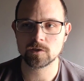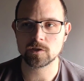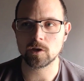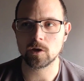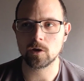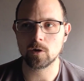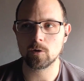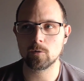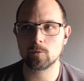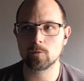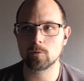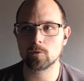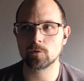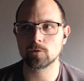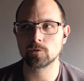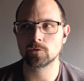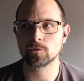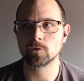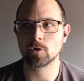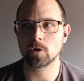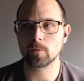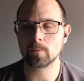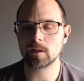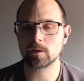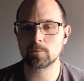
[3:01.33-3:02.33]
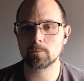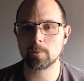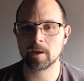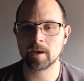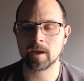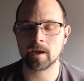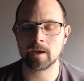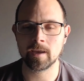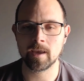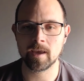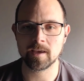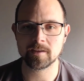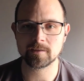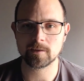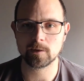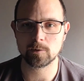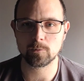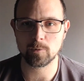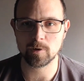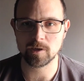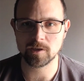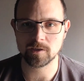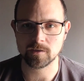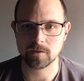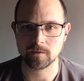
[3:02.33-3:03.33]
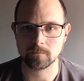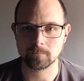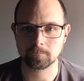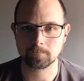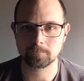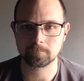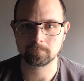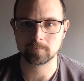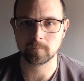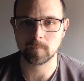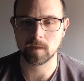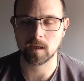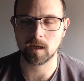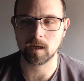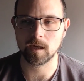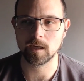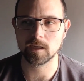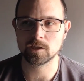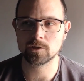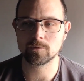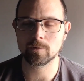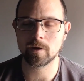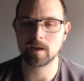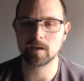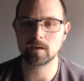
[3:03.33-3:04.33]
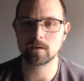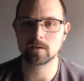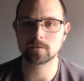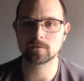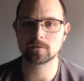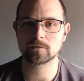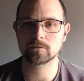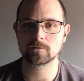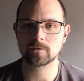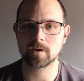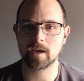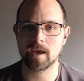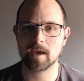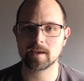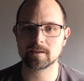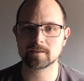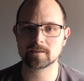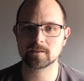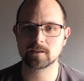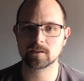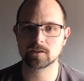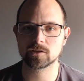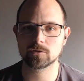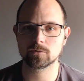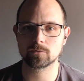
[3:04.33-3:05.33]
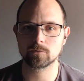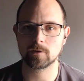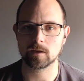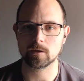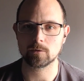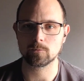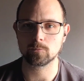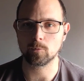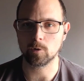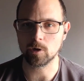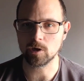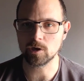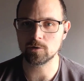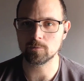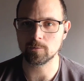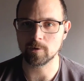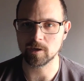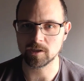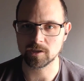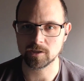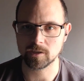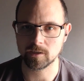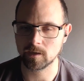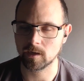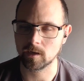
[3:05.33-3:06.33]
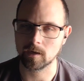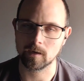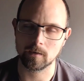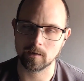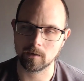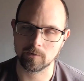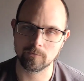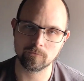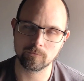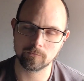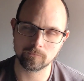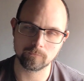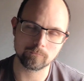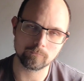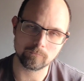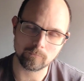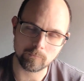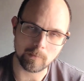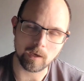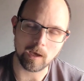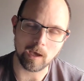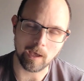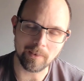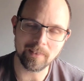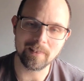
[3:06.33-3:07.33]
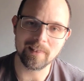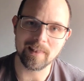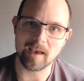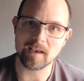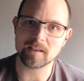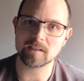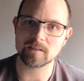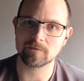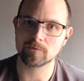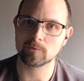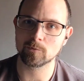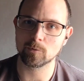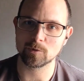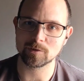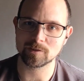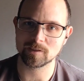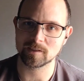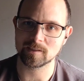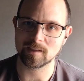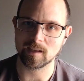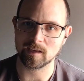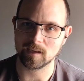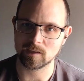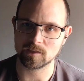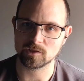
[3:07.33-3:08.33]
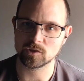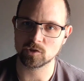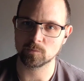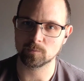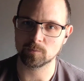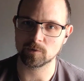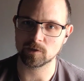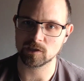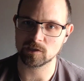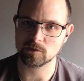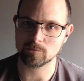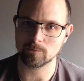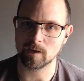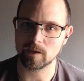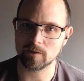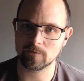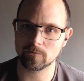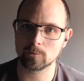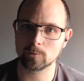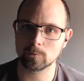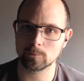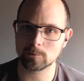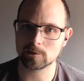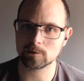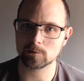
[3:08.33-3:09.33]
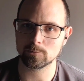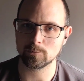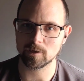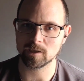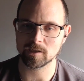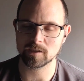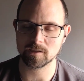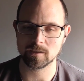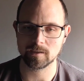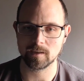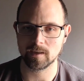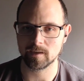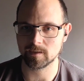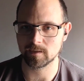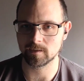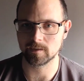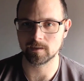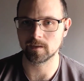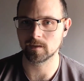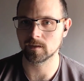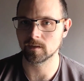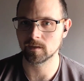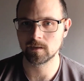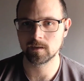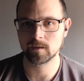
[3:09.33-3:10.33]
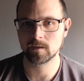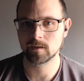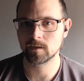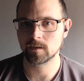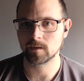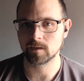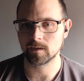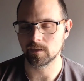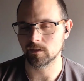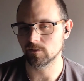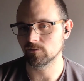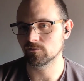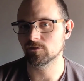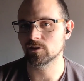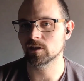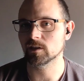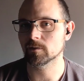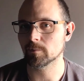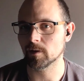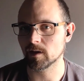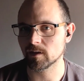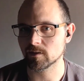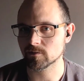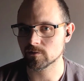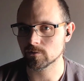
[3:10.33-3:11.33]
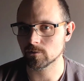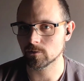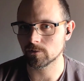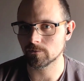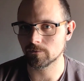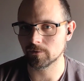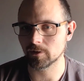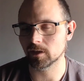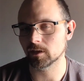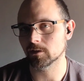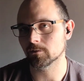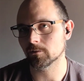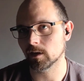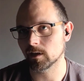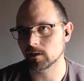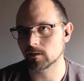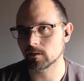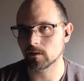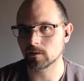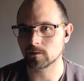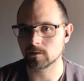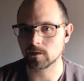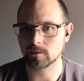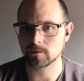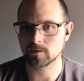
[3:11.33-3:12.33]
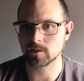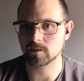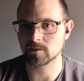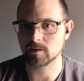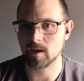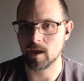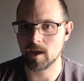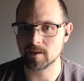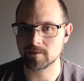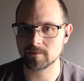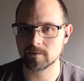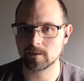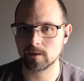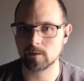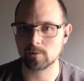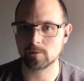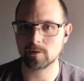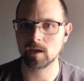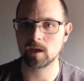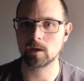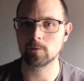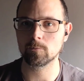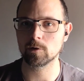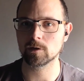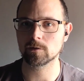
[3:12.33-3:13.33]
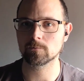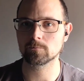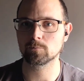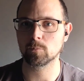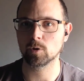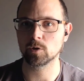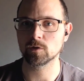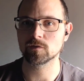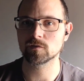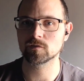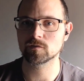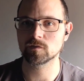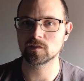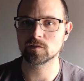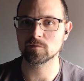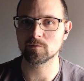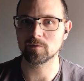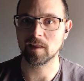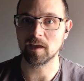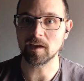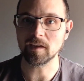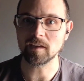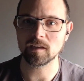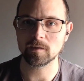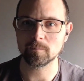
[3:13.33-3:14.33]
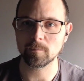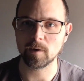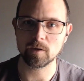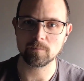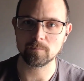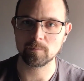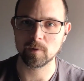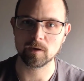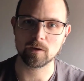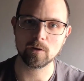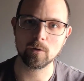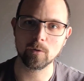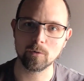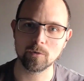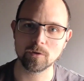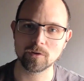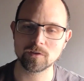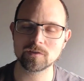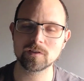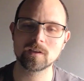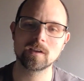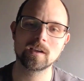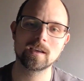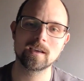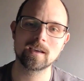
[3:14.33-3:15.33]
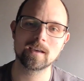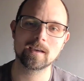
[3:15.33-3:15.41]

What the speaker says: So normally when I ask a question, I try not to ask just like one question, unless of course it's like a super straightforward question, like in a feedback survey, right? Just asking, okay, what points did you like about my course?